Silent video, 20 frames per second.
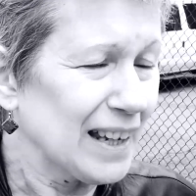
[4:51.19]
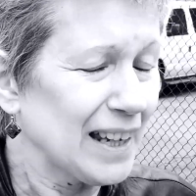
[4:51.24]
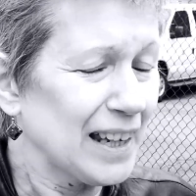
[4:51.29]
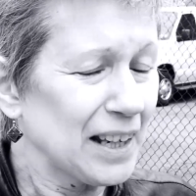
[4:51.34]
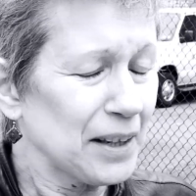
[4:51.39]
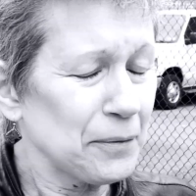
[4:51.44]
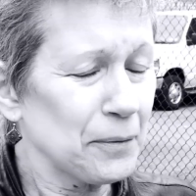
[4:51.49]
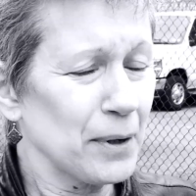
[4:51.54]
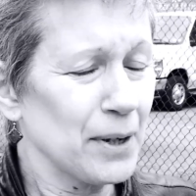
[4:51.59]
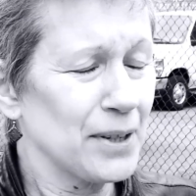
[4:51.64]

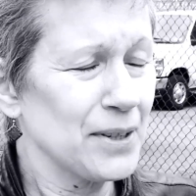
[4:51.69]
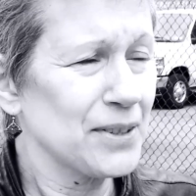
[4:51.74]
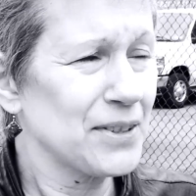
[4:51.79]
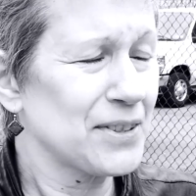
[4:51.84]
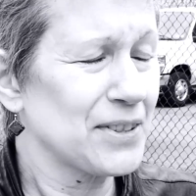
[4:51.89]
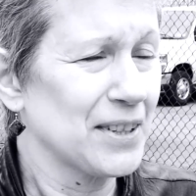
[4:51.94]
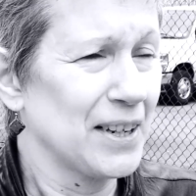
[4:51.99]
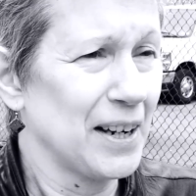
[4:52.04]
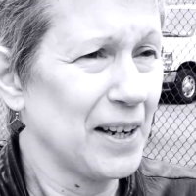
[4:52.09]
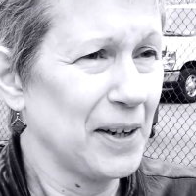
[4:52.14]
it
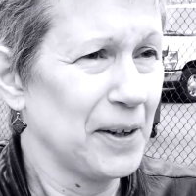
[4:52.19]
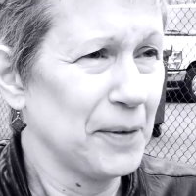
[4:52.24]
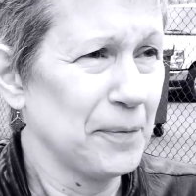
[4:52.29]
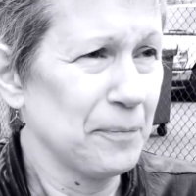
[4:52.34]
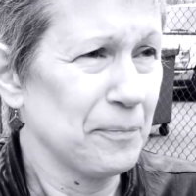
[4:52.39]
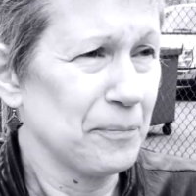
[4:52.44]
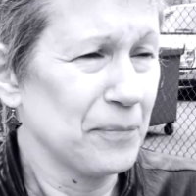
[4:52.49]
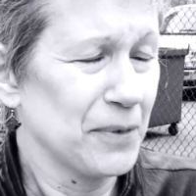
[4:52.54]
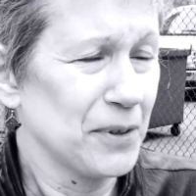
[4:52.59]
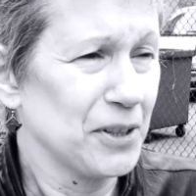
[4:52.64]
was,
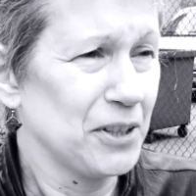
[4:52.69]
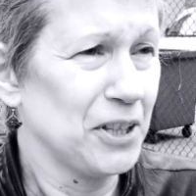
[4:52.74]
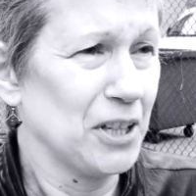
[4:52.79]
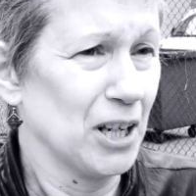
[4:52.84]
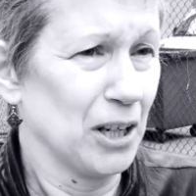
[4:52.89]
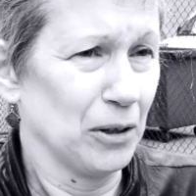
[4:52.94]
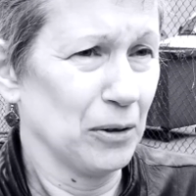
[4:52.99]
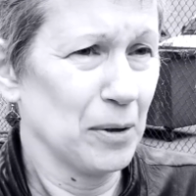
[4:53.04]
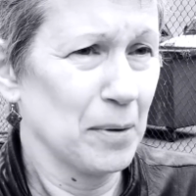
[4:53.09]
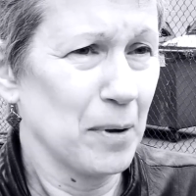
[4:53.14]
you
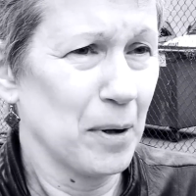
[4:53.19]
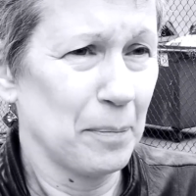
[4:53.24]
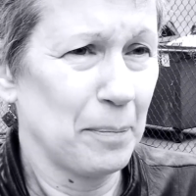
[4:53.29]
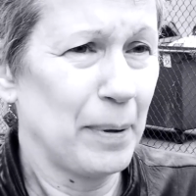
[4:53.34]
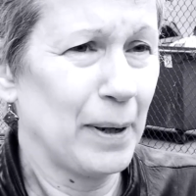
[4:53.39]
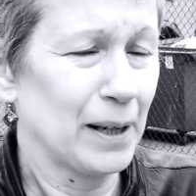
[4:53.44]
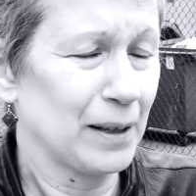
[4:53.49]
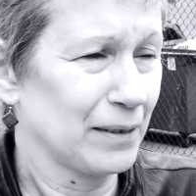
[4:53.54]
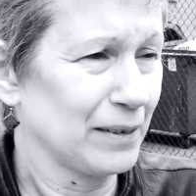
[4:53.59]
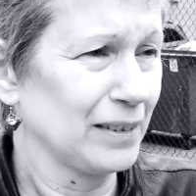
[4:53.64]
know,
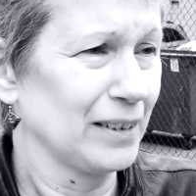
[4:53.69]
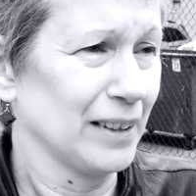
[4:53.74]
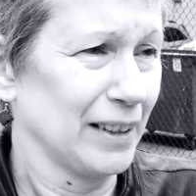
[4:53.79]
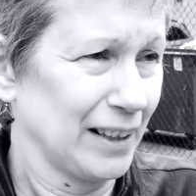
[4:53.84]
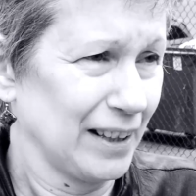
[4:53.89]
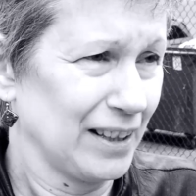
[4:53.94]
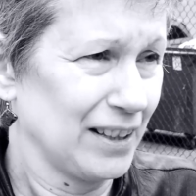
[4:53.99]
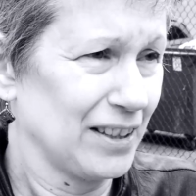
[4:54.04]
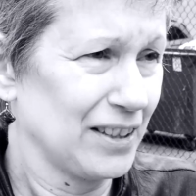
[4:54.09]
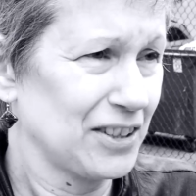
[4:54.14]

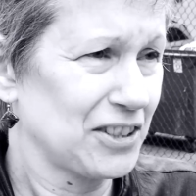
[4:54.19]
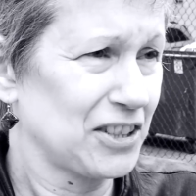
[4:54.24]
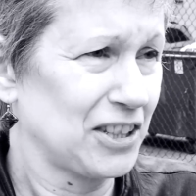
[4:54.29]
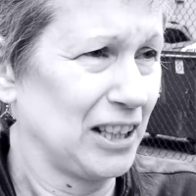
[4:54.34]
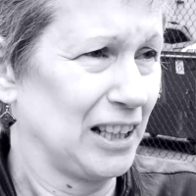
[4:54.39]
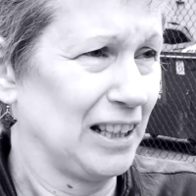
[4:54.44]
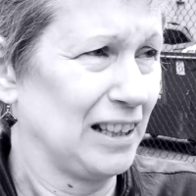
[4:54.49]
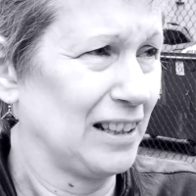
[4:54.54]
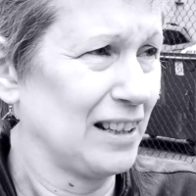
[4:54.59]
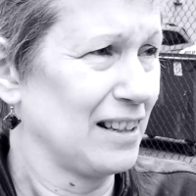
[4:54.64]
apparently
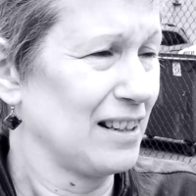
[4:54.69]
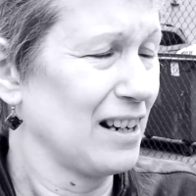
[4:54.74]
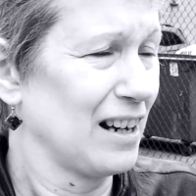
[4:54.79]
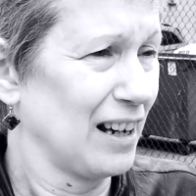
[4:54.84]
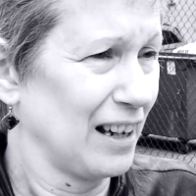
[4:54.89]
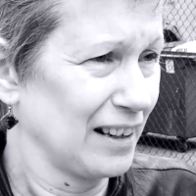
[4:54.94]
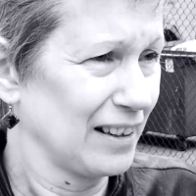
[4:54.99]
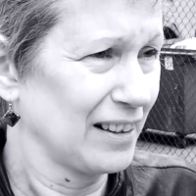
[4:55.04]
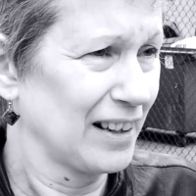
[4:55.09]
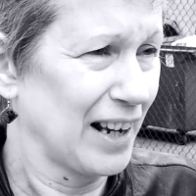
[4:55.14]
she did
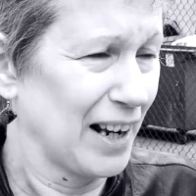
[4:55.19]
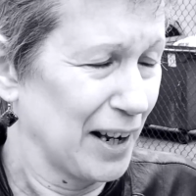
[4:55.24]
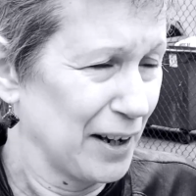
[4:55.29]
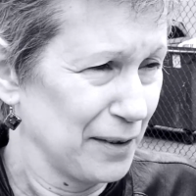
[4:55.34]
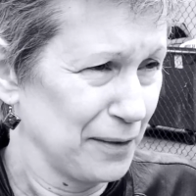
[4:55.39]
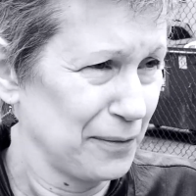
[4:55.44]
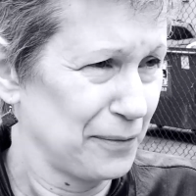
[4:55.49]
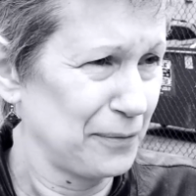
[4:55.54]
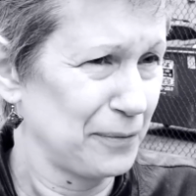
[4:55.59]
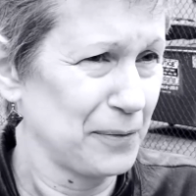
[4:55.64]
not
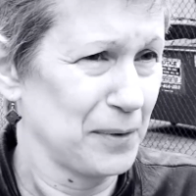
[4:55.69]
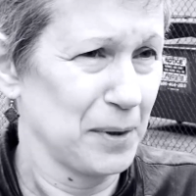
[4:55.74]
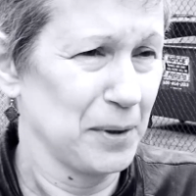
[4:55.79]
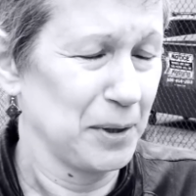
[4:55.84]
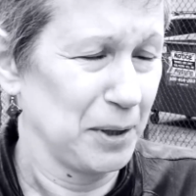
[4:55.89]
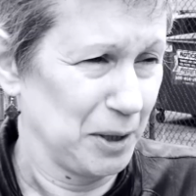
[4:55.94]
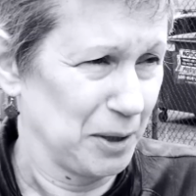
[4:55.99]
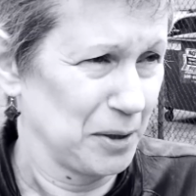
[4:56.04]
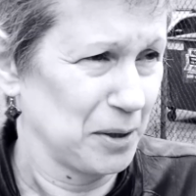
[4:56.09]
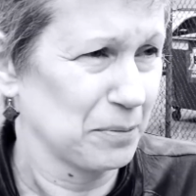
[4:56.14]
have,
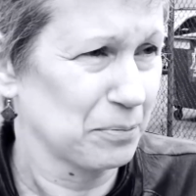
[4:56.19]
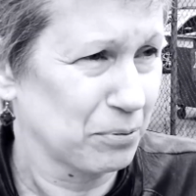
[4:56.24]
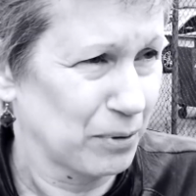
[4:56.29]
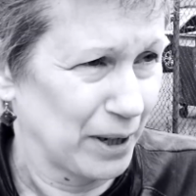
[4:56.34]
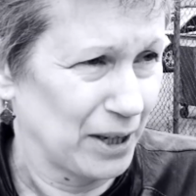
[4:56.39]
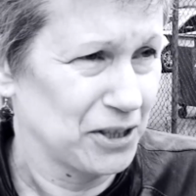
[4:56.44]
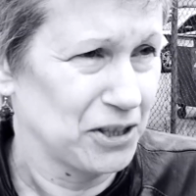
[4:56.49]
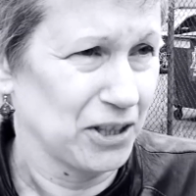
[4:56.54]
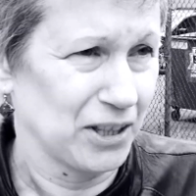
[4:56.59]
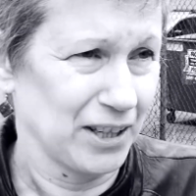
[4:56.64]
you know, the
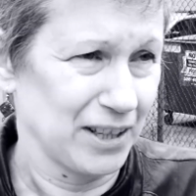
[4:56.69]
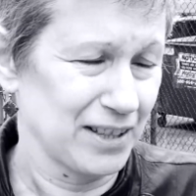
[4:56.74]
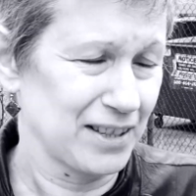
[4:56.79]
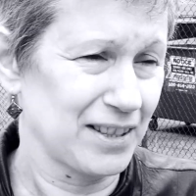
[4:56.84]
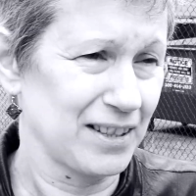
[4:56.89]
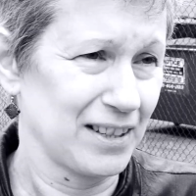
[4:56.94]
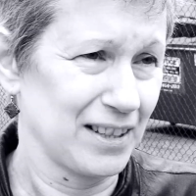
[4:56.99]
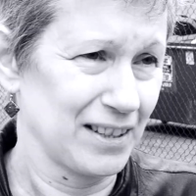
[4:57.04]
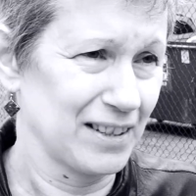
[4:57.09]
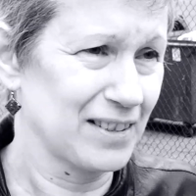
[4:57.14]

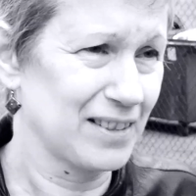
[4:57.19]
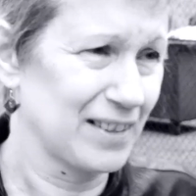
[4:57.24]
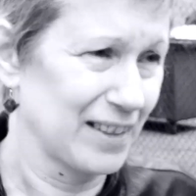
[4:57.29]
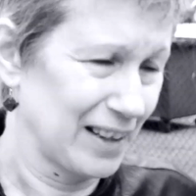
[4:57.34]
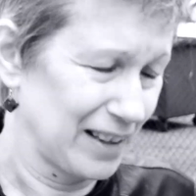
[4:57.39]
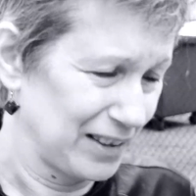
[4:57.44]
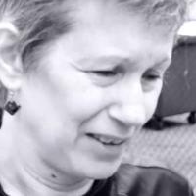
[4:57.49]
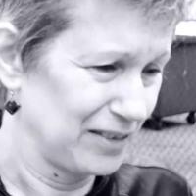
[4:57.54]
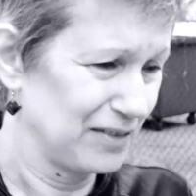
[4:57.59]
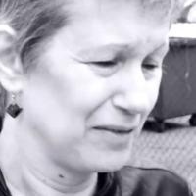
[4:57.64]
prejudice that
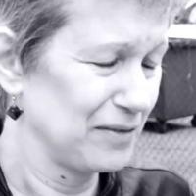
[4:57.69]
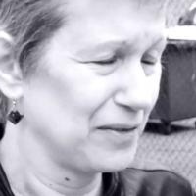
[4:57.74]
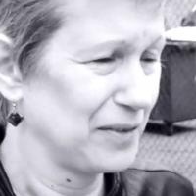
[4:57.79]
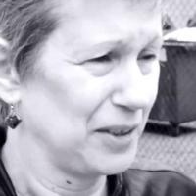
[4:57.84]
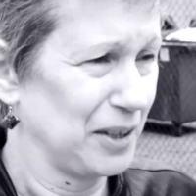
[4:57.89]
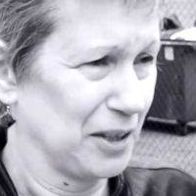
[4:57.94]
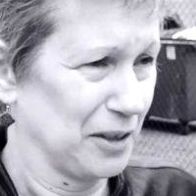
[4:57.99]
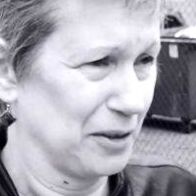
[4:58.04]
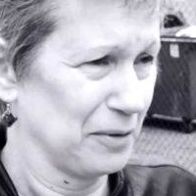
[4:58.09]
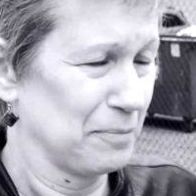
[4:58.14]
said,
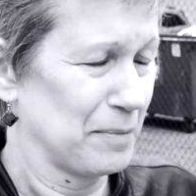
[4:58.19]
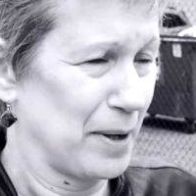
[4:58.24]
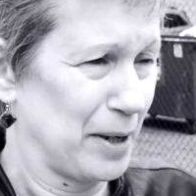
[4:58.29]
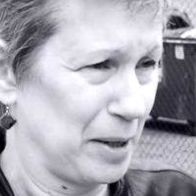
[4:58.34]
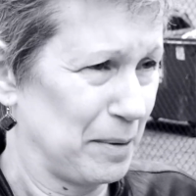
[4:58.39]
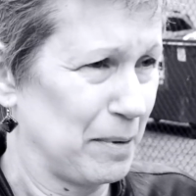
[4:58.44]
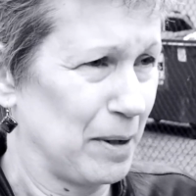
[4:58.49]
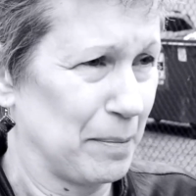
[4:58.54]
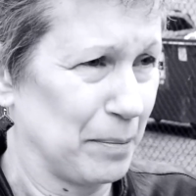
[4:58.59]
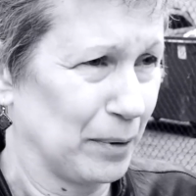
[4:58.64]
you know,
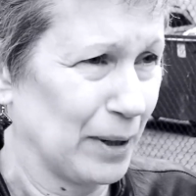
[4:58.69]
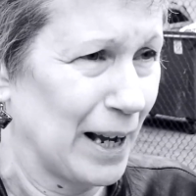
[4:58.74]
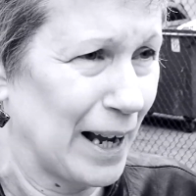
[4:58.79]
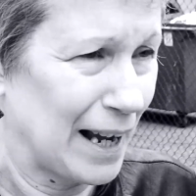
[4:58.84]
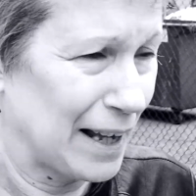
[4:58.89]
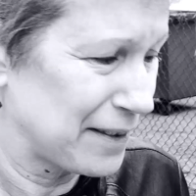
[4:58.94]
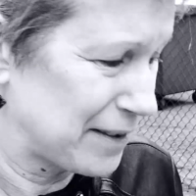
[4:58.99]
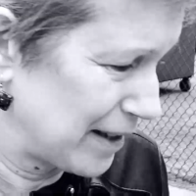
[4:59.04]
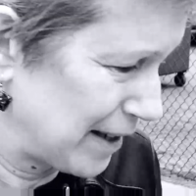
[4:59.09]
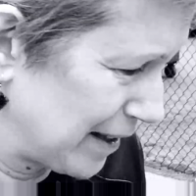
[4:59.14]
many people
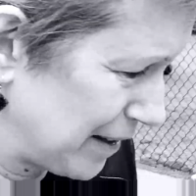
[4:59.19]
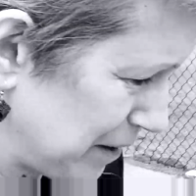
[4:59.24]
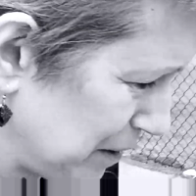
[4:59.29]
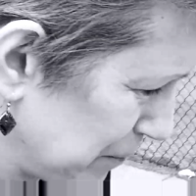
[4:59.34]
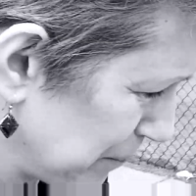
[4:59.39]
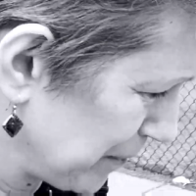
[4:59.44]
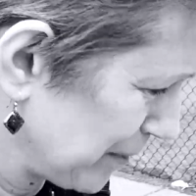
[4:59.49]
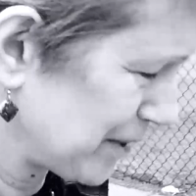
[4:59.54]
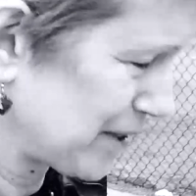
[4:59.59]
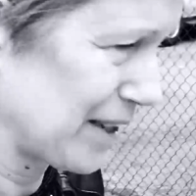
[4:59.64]
had then
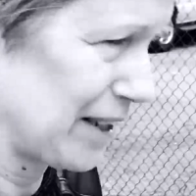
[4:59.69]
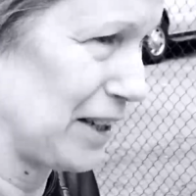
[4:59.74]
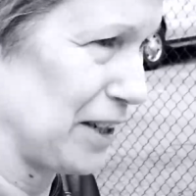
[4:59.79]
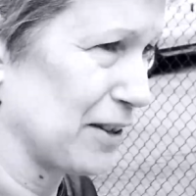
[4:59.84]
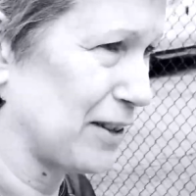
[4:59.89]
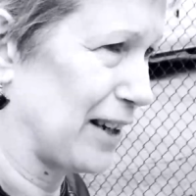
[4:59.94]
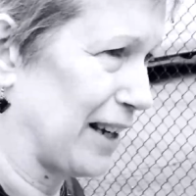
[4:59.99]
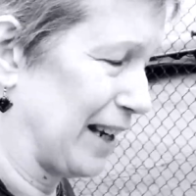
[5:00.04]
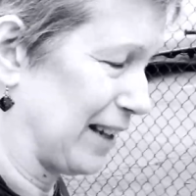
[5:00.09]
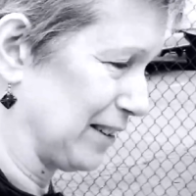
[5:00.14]
that would say
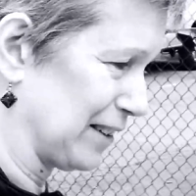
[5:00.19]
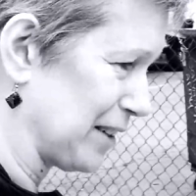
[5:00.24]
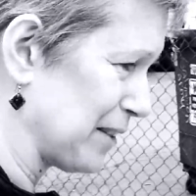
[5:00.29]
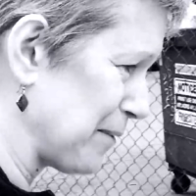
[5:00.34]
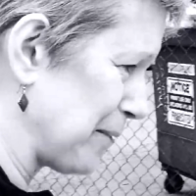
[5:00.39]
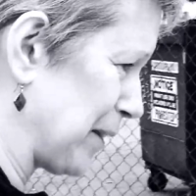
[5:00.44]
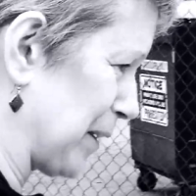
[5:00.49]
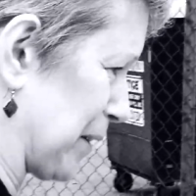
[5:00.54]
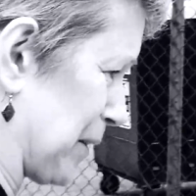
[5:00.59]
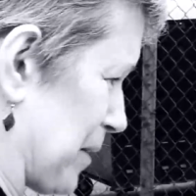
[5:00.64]
you can't
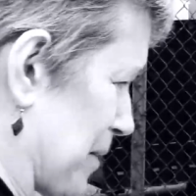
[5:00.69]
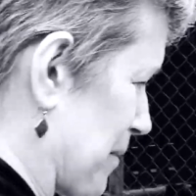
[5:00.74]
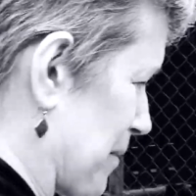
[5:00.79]
live here